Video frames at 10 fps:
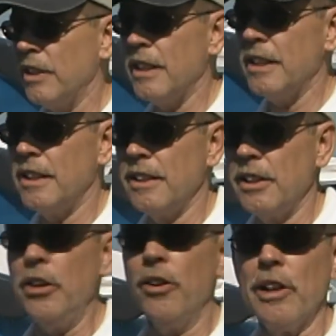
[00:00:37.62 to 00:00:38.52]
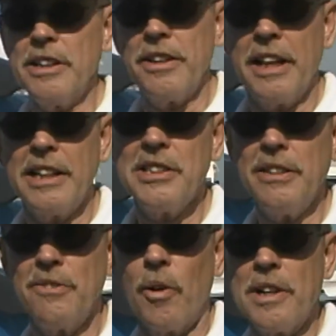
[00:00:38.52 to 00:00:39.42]
Uh, literally the
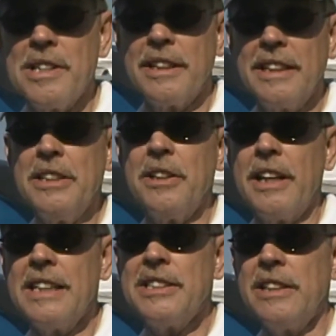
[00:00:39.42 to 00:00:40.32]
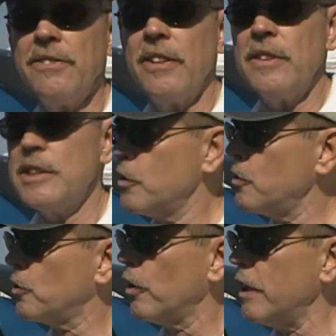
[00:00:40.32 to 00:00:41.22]
1940s and into the 1950s.
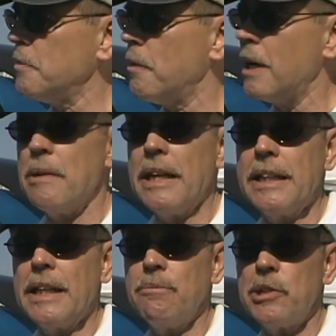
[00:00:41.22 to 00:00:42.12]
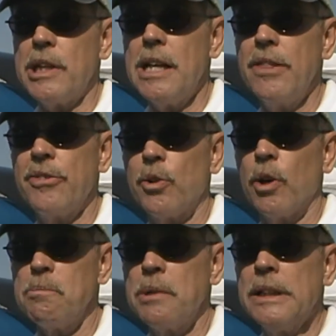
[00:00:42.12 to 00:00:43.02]
This was created by a man named John
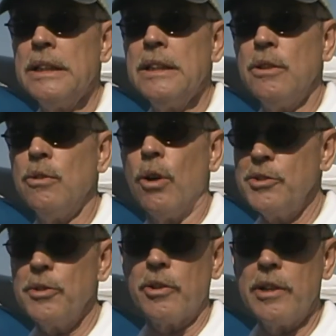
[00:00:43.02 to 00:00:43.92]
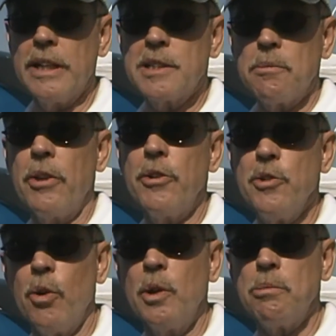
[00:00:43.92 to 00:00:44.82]
Thorp, who also created some other
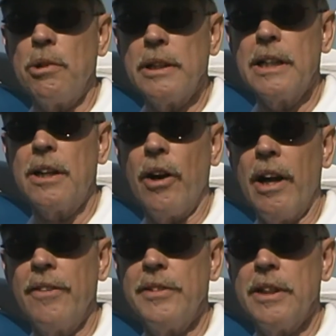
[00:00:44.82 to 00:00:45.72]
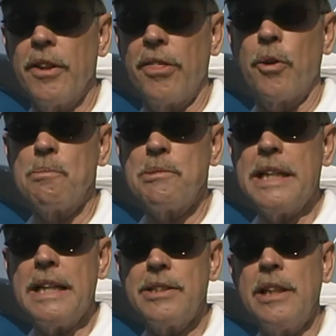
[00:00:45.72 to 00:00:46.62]
notable aircraft. Uh, the Thorp
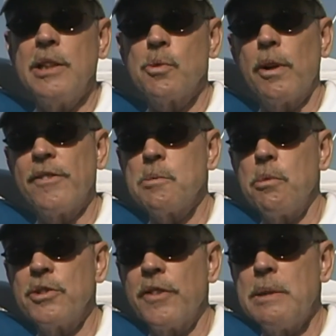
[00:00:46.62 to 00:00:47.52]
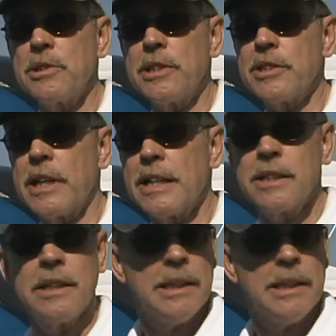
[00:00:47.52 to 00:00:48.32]
T-18 is one of his most famous designs.